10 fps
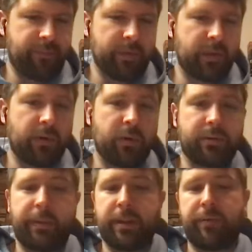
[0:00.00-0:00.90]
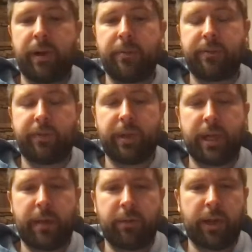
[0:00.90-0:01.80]
So you are to make the frames for the
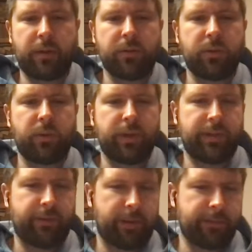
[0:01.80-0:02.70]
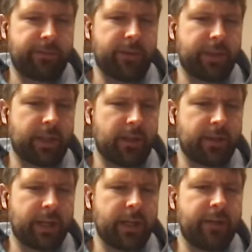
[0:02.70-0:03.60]
tabernacle, 20 frames for the south
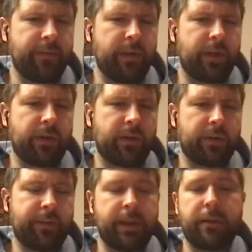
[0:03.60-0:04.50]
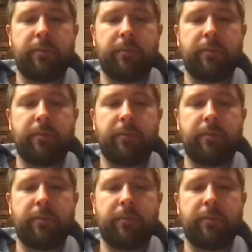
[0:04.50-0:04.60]
side, and you are to make